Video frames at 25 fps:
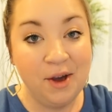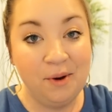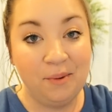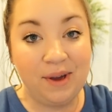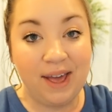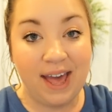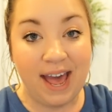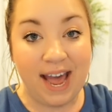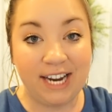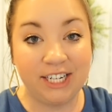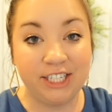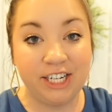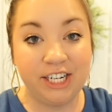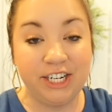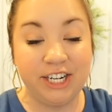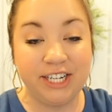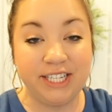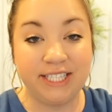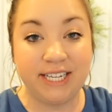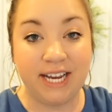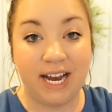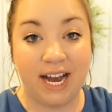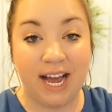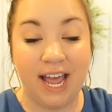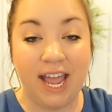We actually
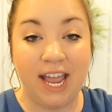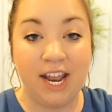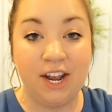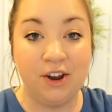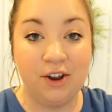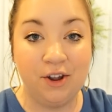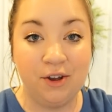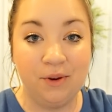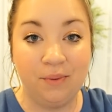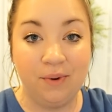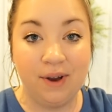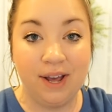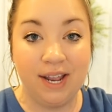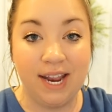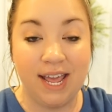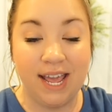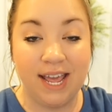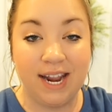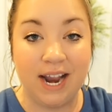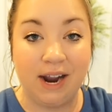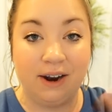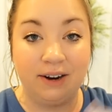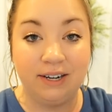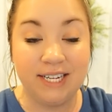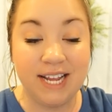just got a new one
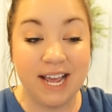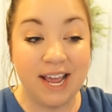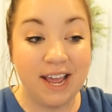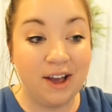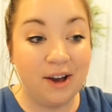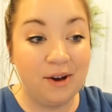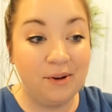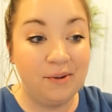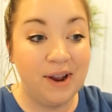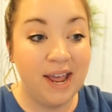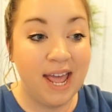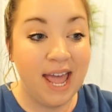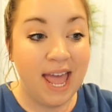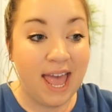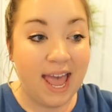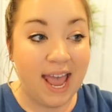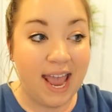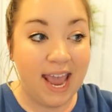in our town,